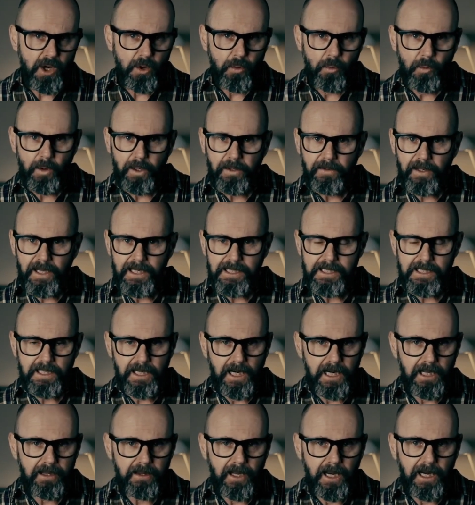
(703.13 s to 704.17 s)
when they
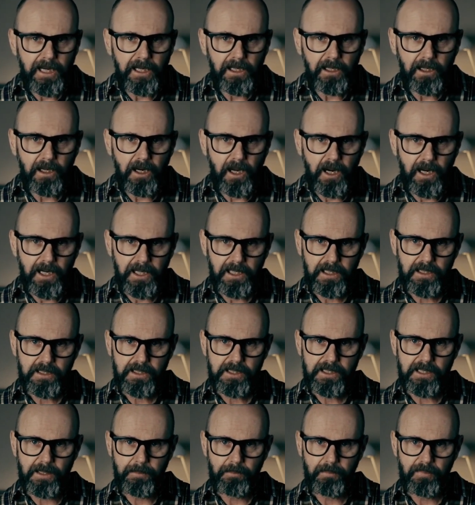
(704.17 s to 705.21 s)
say they like
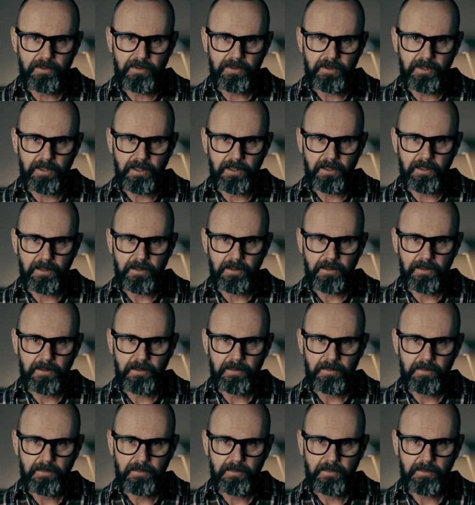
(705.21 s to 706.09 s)
something.